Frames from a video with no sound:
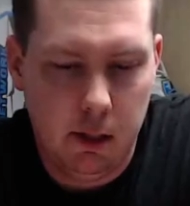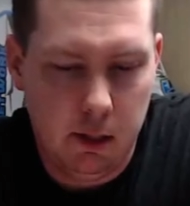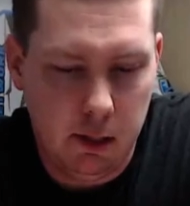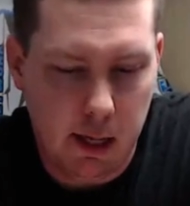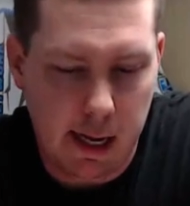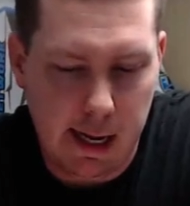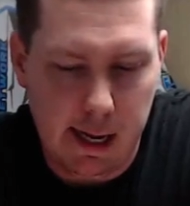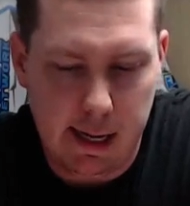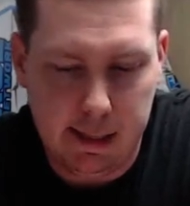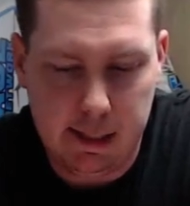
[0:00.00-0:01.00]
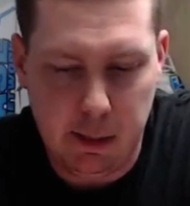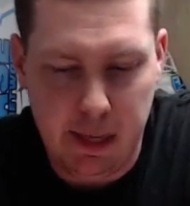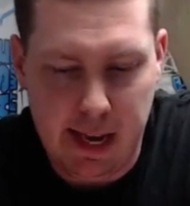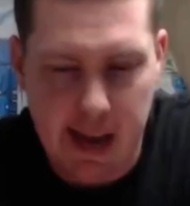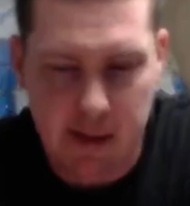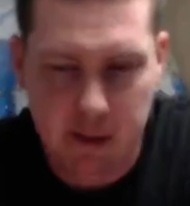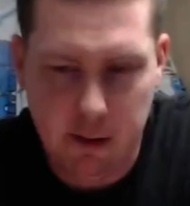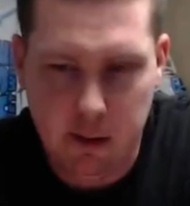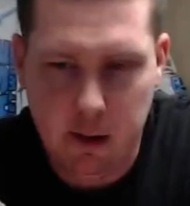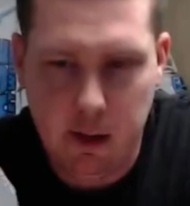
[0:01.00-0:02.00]
uh, to be at.
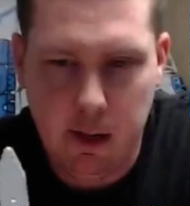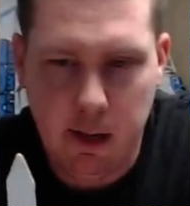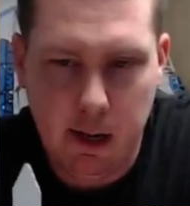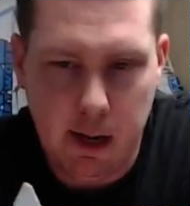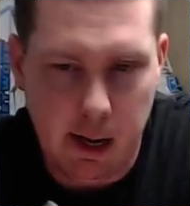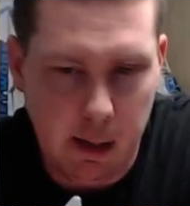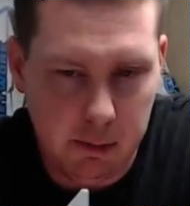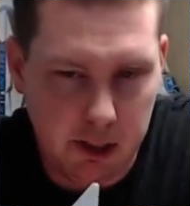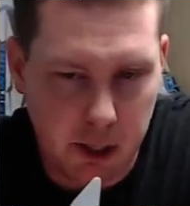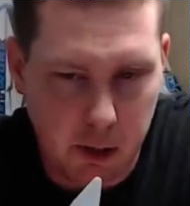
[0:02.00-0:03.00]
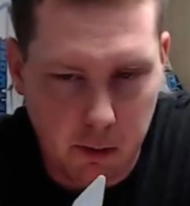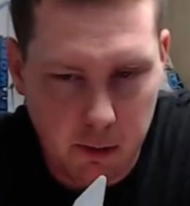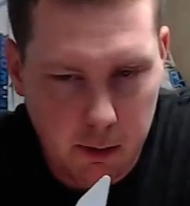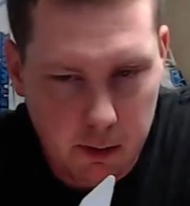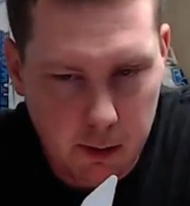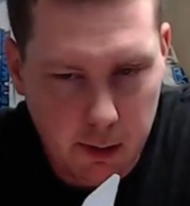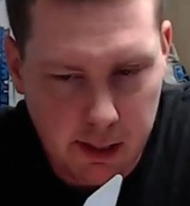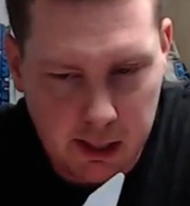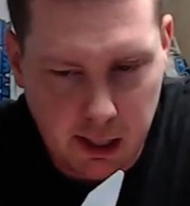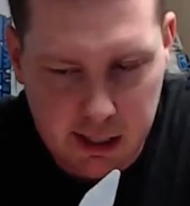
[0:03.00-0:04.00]
Um, so it's
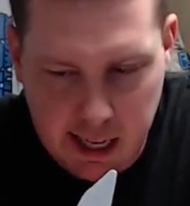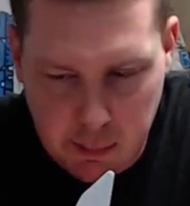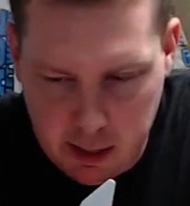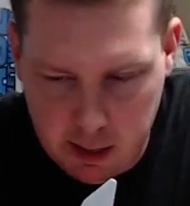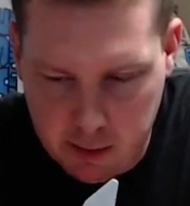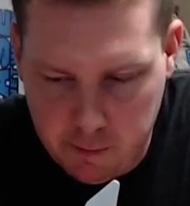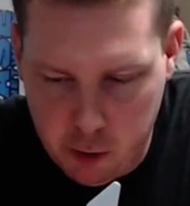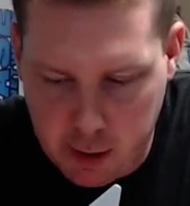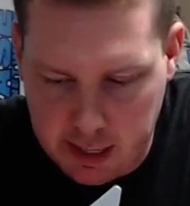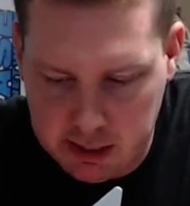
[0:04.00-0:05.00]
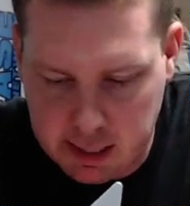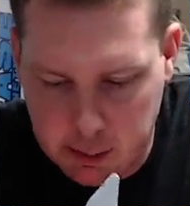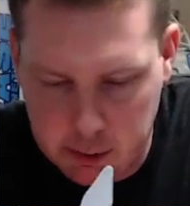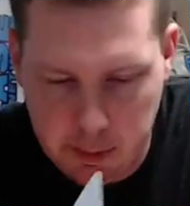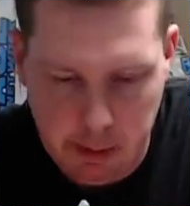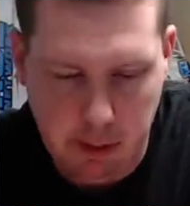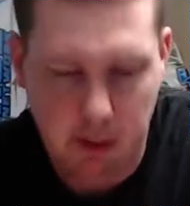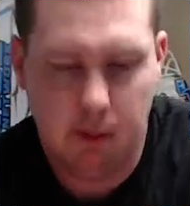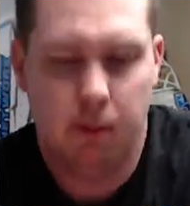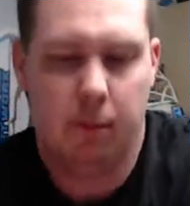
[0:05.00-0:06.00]
going to take me a few ice times maybe.
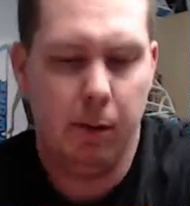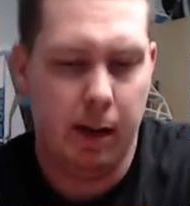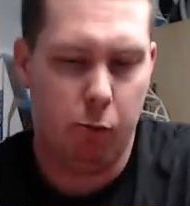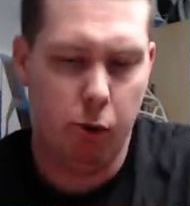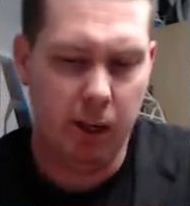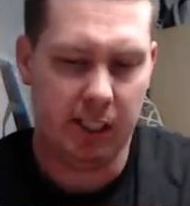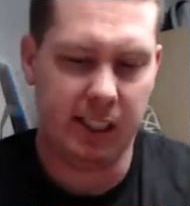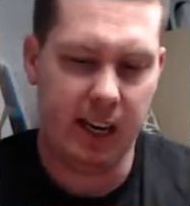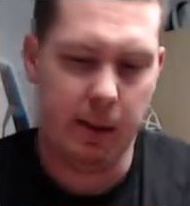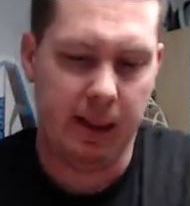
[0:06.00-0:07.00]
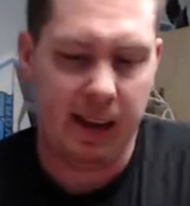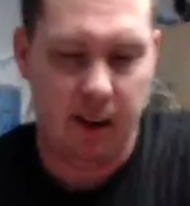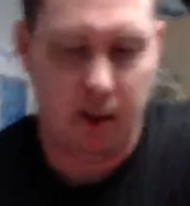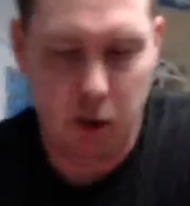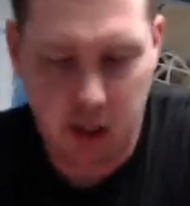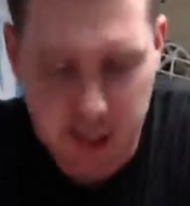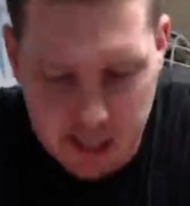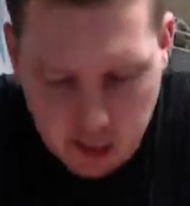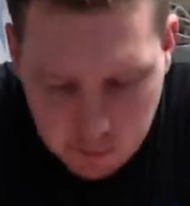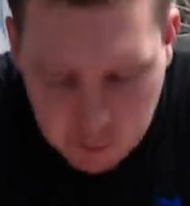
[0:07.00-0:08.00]
Anyway, I'm really excited about that, and you can
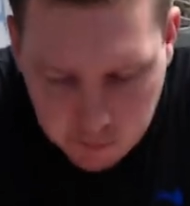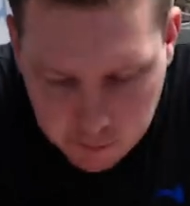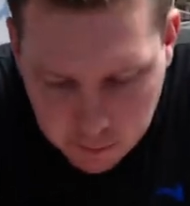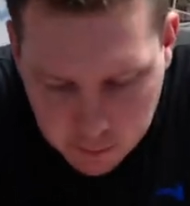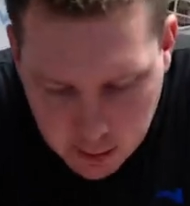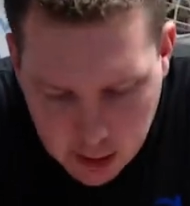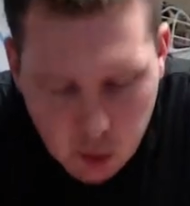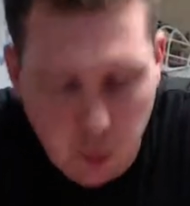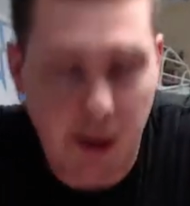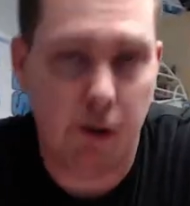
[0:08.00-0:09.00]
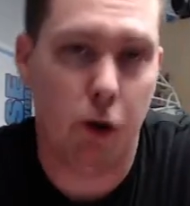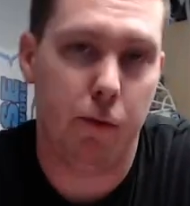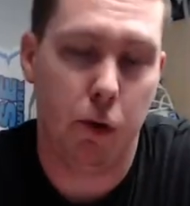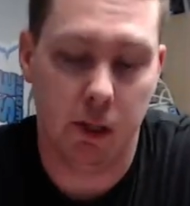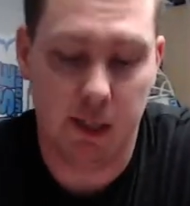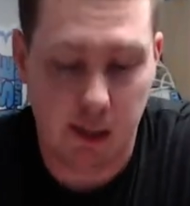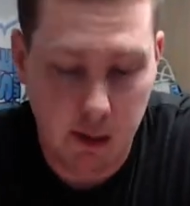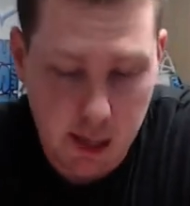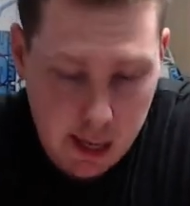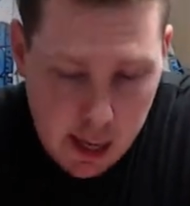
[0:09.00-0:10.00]
tell. Well, I don't know if you can tell,
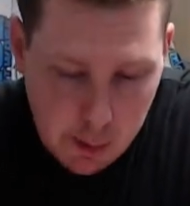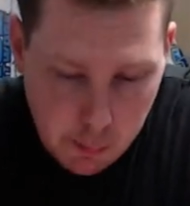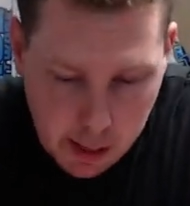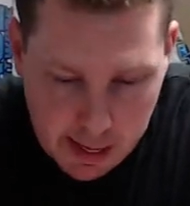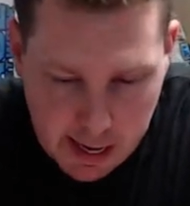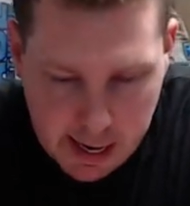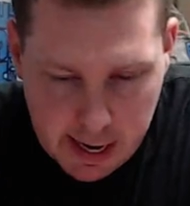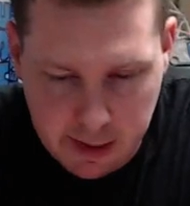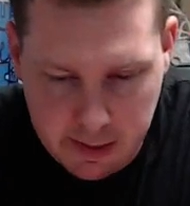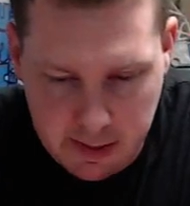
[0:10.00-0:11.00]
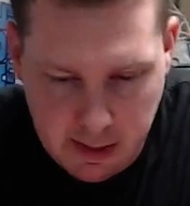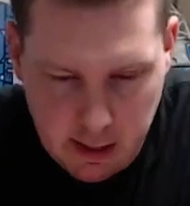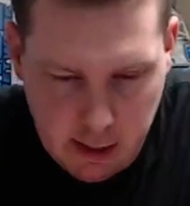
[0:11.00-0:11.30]
but uh, the